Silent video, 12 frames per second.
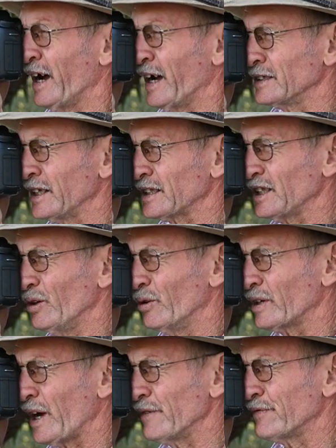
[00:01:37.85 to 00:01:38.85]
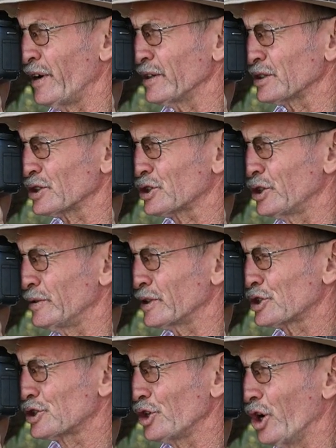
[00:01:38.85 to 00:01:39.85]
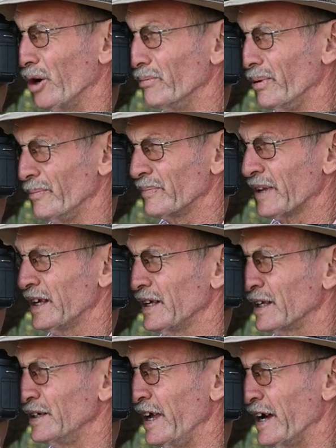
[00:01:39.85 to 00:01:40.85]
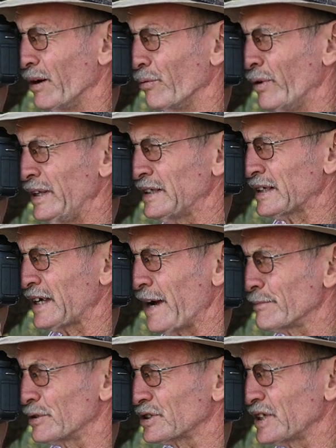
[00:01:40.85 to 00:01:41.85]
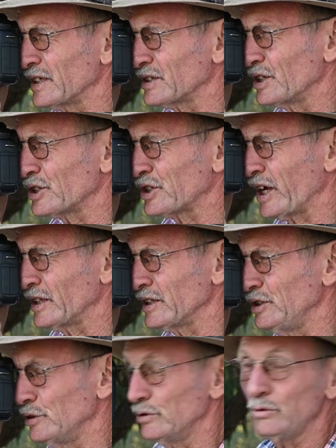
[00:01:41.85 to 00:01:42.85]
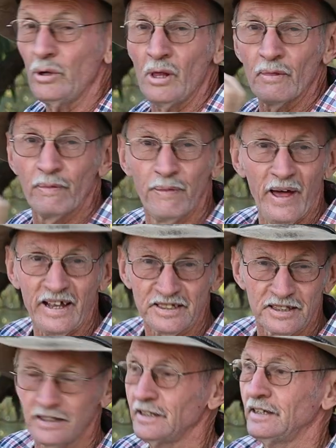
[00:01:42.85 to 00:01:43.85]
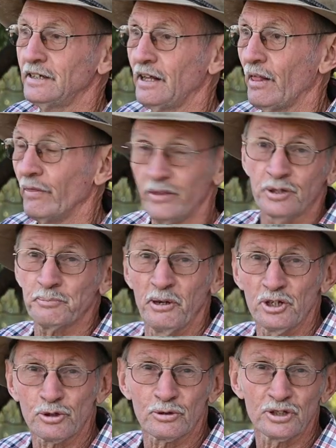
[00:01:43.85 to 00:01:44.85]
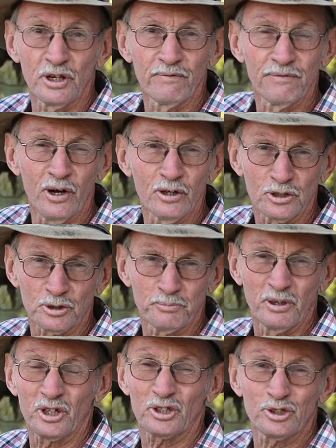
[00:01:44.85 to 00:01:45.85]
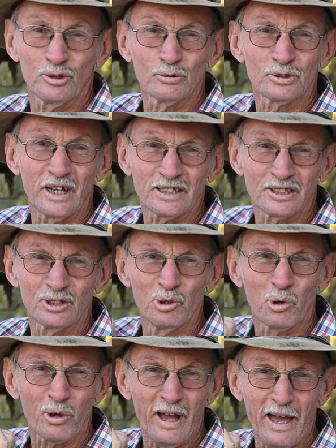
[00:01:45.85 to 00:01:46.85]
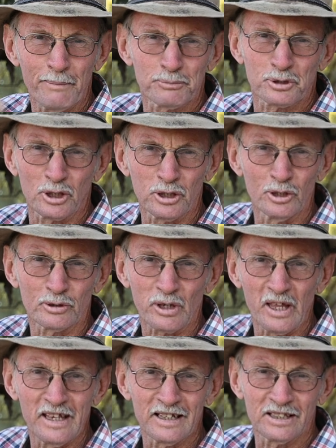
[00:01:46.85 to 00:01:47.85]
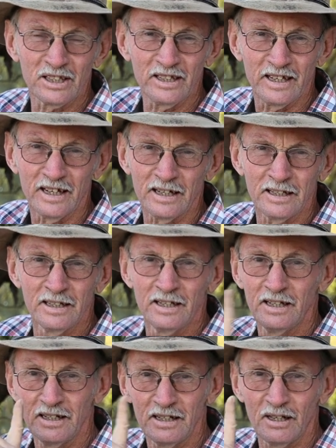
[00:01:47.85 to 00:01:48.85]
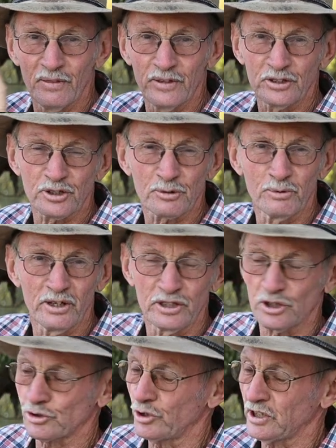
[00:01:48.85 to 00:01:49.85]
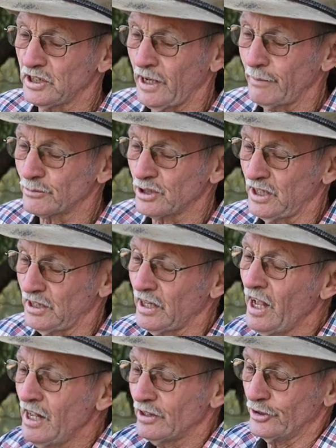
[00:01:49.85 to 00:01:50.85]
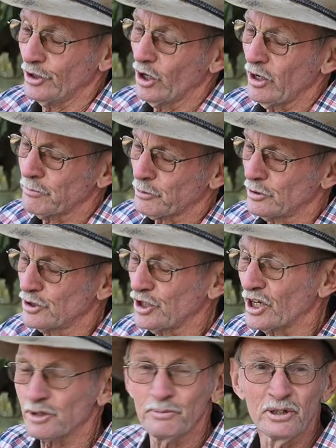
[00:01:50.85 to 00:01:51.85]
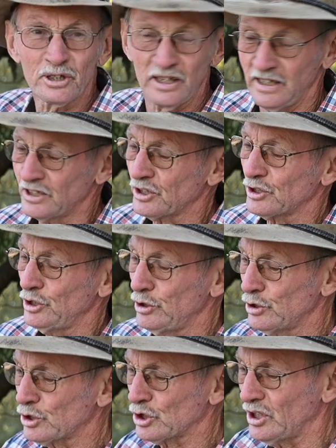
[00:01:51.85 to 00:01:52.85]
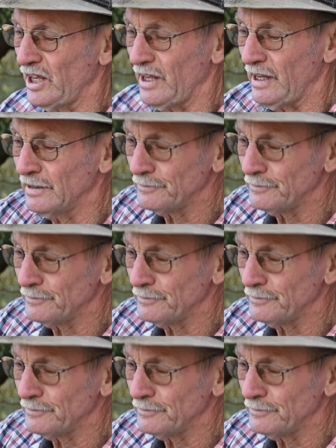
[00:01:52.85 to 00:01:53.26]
and let the autofocus do its job. Now, when the camera set is telling you that this picture is in focus but it still doesn't look absolutely clear, this is where this trick comes in. The diopter adjustment is usually